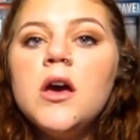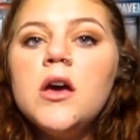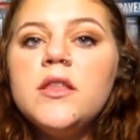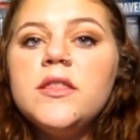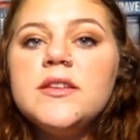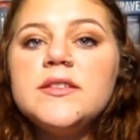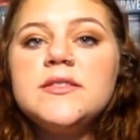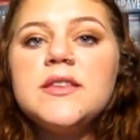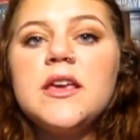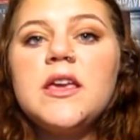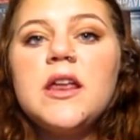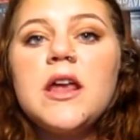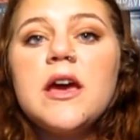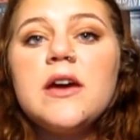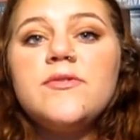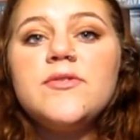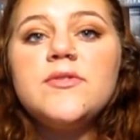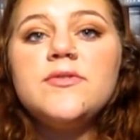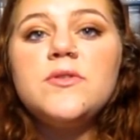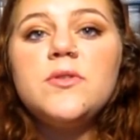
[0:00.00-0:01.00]
the second
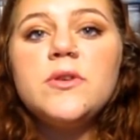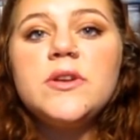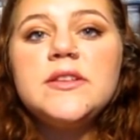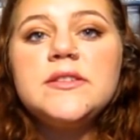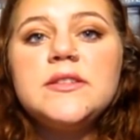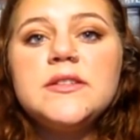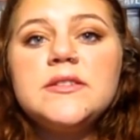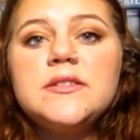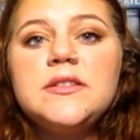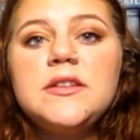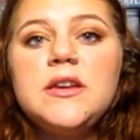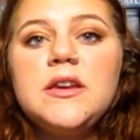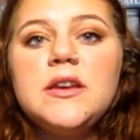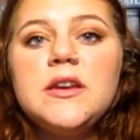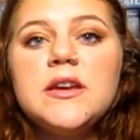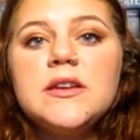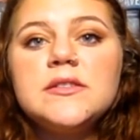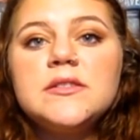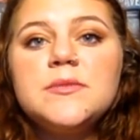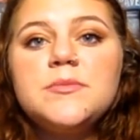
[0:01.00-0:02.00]
half of 2016
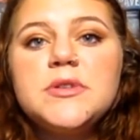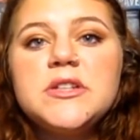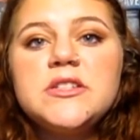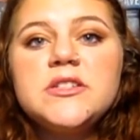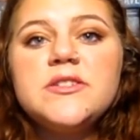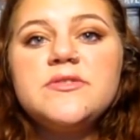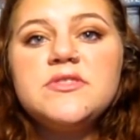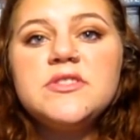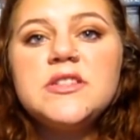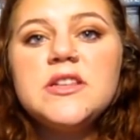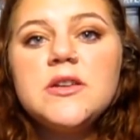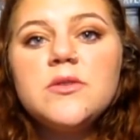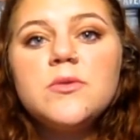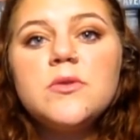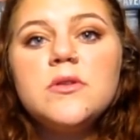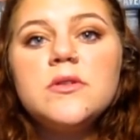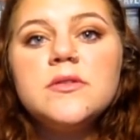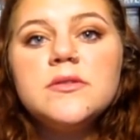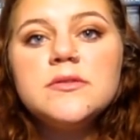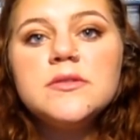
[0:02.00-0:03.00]
has a bunch of
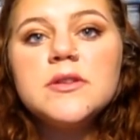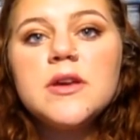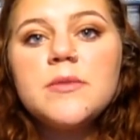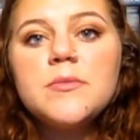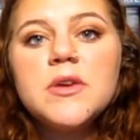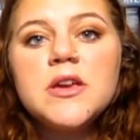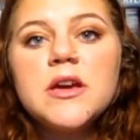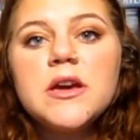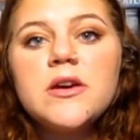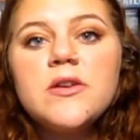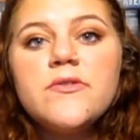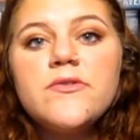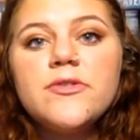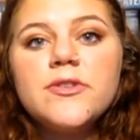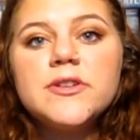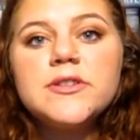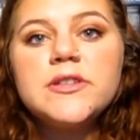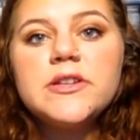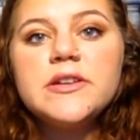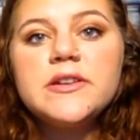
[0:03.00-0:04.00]
sequels coming out
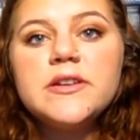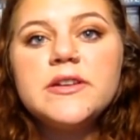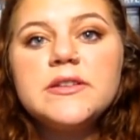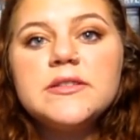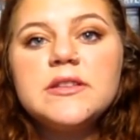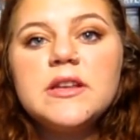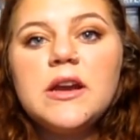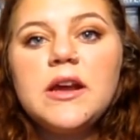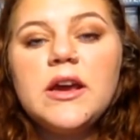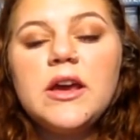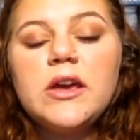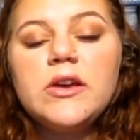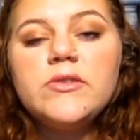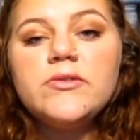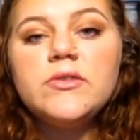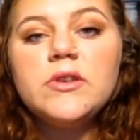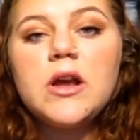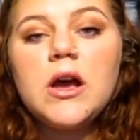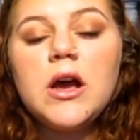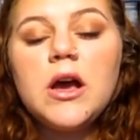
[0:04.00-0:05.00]
for series that
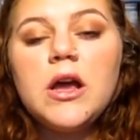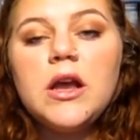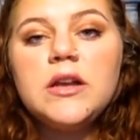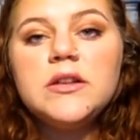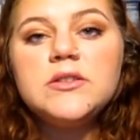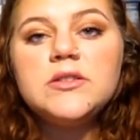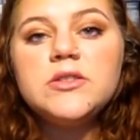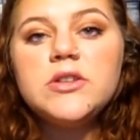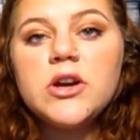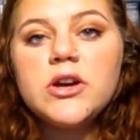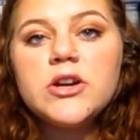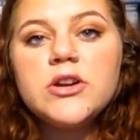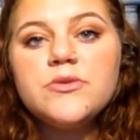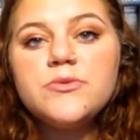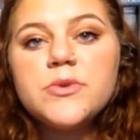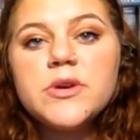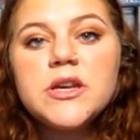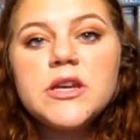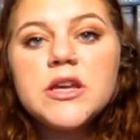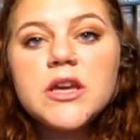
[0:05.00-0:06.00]
I've not started
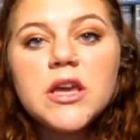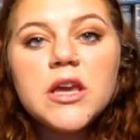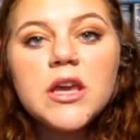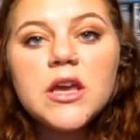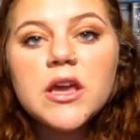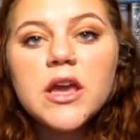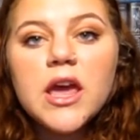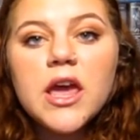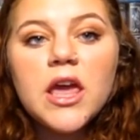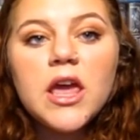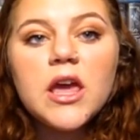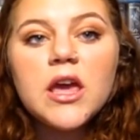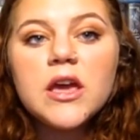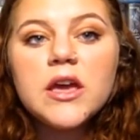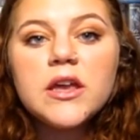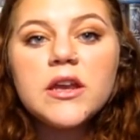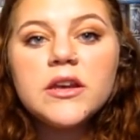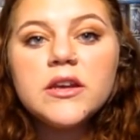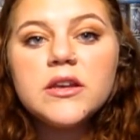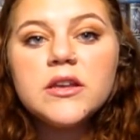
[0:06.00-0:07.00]
reading
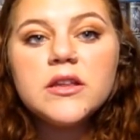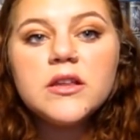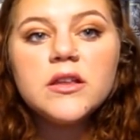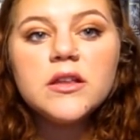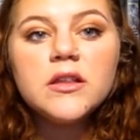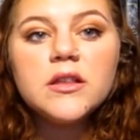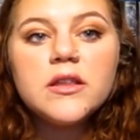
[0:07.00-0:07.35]
and